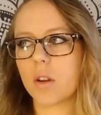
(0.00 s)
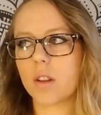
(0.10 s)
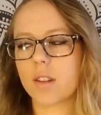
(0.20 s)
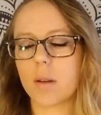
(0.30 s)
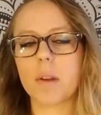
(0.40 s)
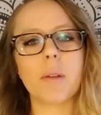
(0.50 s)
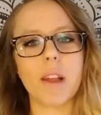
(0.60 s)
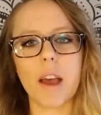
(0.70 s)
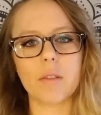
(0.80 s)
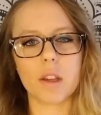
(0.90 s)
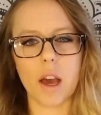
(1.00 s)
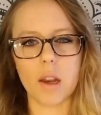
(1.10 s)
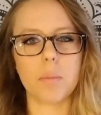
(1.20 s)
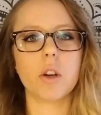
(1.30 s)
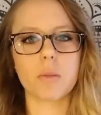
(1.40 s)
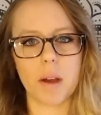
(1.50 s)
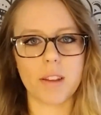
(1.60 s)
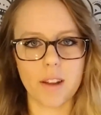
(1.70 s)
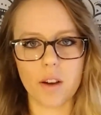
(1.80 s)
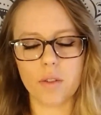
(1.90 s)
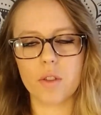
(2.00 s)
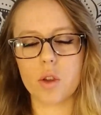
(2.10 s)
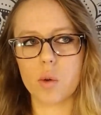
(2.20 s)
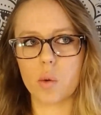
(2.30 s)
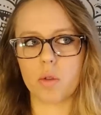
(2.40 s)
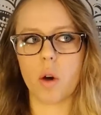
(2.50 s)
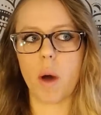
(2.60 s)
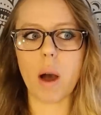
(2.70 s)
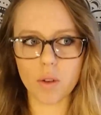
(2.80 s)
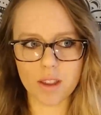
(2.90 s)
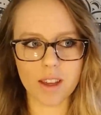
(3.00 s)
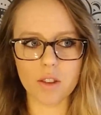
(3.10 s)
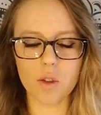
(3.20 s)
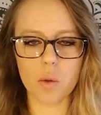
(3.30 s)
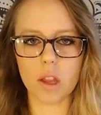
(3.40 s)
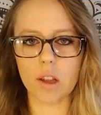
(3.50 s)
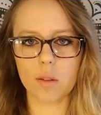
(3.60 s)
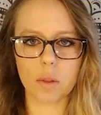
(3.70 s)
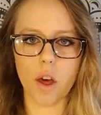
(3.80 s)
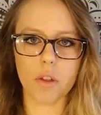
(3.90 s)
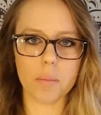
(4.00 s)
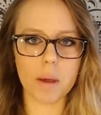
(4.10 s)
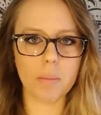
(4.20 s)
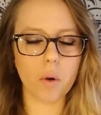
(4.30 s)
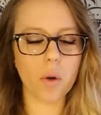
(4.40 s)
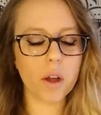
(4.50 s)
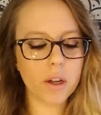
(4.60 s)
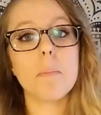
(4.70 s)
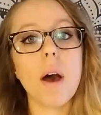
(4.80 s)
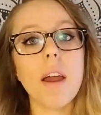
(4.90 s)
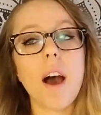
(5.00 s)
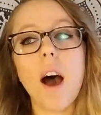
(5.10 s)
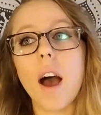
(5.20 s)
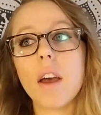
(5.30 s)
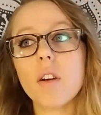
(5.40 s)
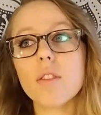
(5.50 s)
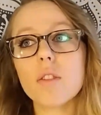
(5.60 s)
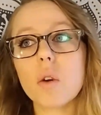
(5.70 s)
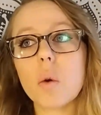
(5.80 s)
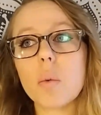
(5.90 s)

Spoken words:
sometimes I have to kind of push myself to go out and do things with other people. But I also